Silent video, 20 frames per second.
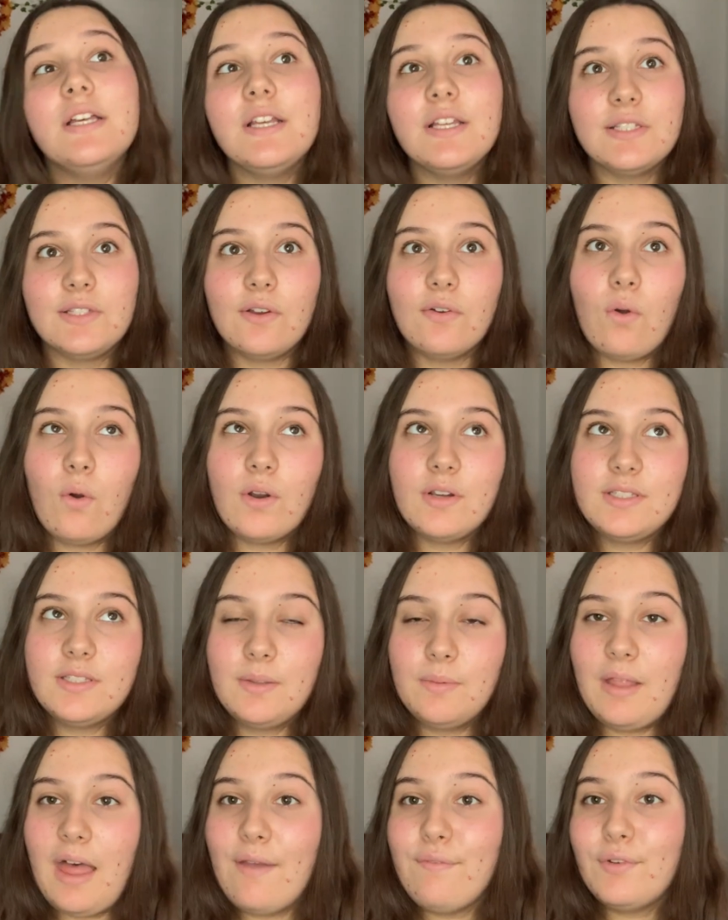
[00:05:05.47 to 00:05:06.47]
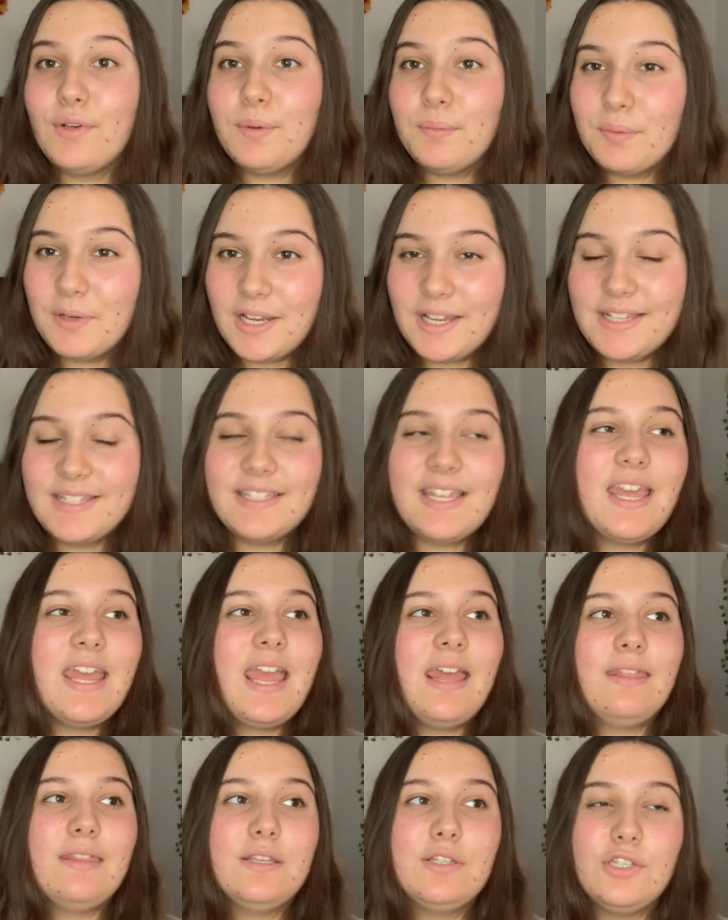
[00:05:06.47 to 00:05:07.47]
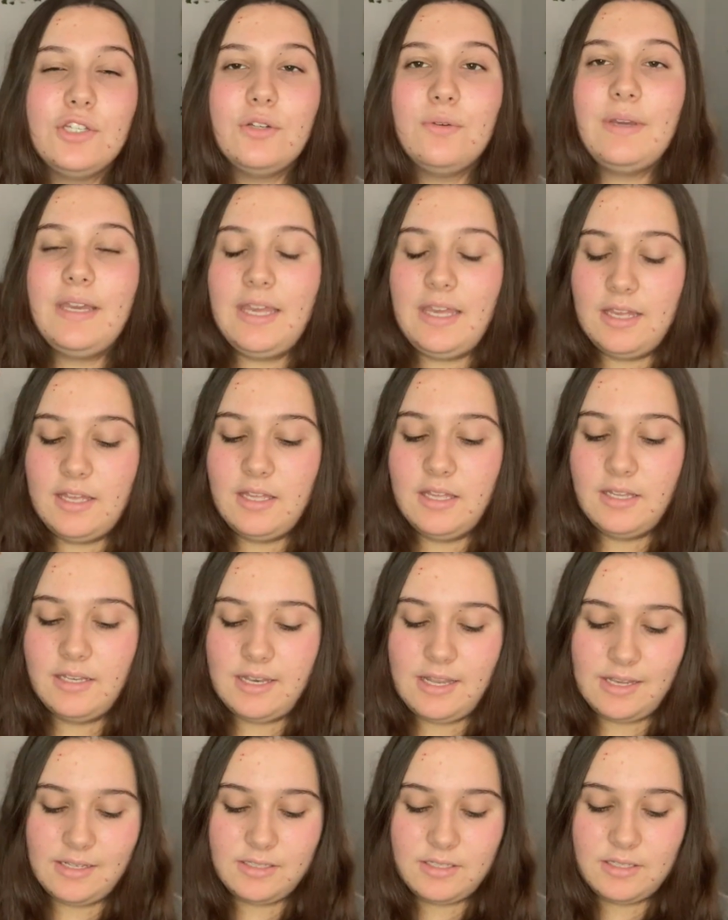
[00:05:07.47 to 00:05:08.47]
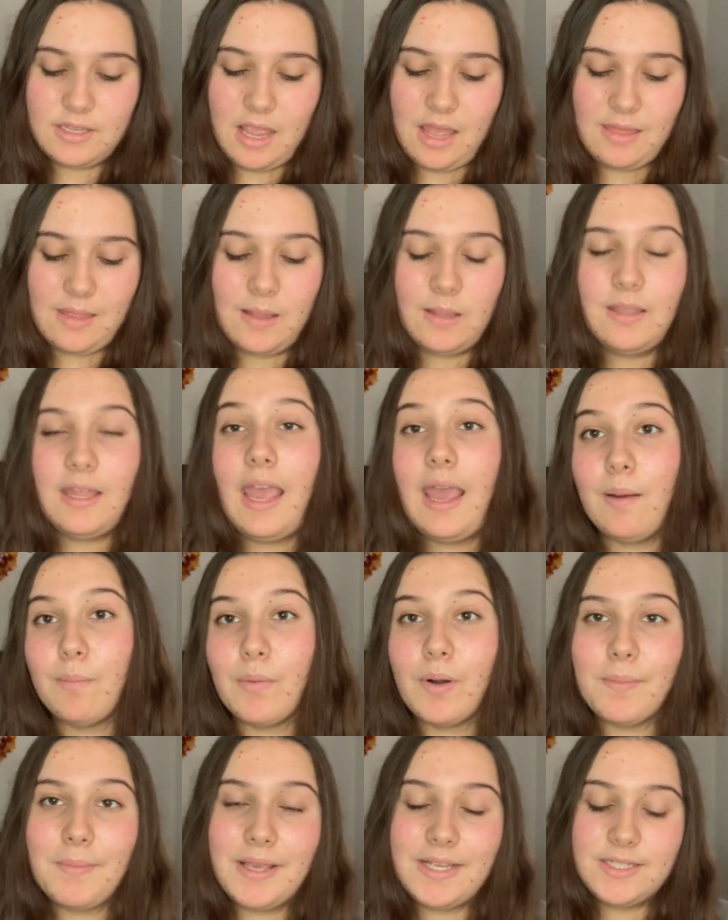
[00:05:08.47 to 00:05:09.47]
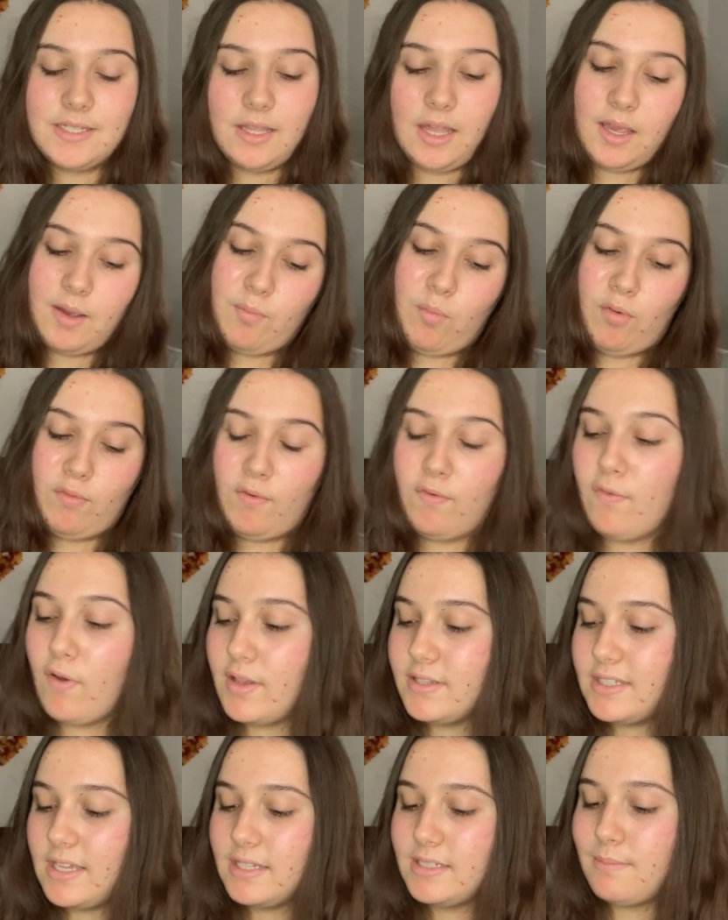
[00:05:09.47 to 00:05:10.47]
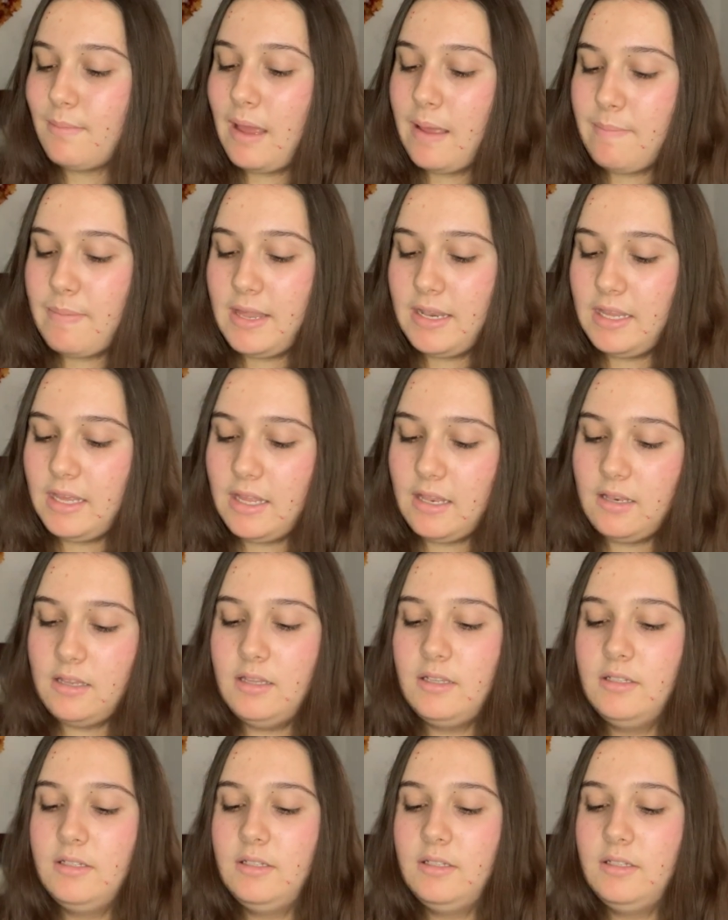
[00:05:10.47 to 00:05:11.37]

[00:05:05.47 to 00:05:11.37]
So of course the lavender breeze and the dewiness and then the amber makes it like more of a fall scent in my opinion.